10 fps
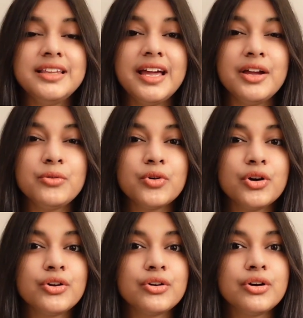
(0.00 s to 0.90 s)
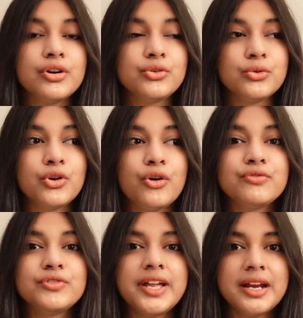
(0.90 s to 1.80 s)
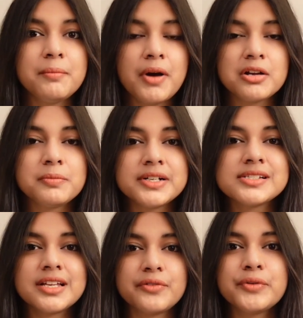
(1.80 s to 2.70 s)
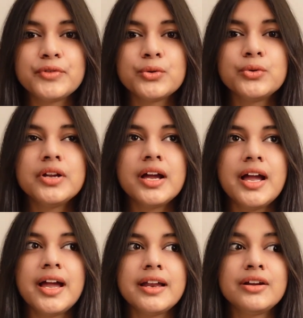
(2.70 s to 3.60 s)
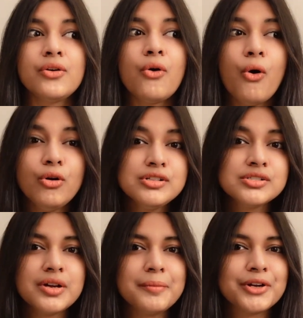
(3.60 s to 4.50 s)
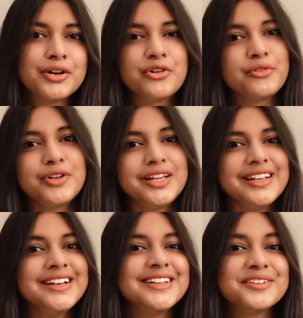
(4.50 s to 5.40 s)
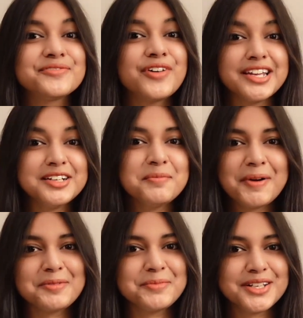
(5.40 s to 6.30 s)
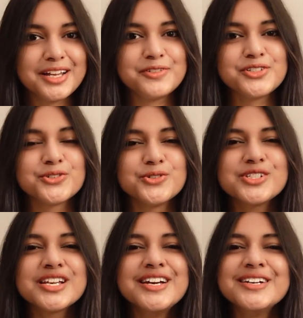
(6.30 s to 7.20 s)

There were a total of 10 apartments that we viewed, and also I'm going to reveal the final apartment that we chose.